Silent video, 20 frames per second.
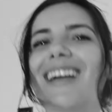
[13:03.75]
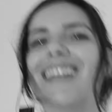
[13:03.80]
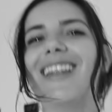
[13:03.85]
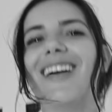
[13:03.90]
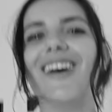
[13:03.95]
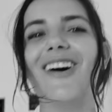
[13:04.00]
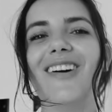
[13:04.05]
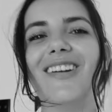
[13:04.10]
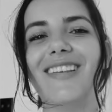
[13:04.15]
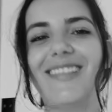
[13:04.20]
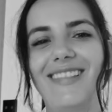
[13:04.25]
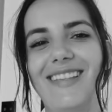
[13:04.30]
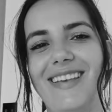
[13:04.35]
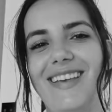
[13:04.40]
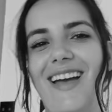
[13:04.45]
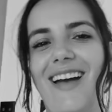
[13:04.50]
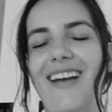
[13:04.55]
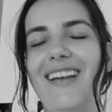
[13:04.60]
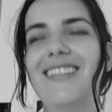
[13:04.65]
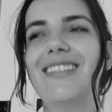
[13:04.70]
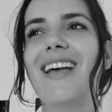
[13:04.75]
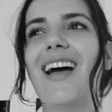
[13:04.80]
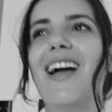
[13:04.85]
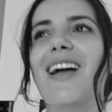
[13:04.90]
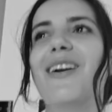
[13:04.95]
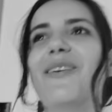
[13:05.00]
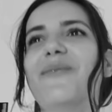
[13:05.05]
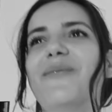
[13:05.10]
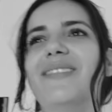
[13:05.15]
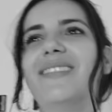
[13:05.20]
No, honestly, guys,
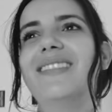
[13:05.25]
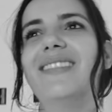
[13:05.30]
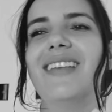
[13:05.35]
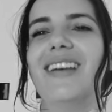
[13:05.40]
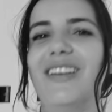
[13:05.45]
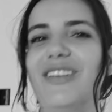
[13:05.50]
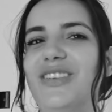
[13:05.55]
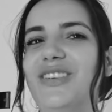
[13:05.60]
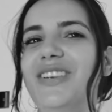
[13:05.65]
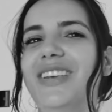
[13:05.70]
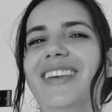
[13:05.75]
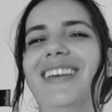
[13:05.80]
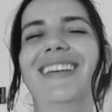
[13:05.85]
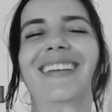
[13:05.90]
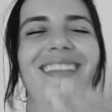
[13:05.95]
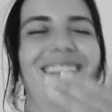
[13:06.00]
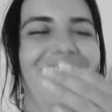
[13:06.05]
I am such.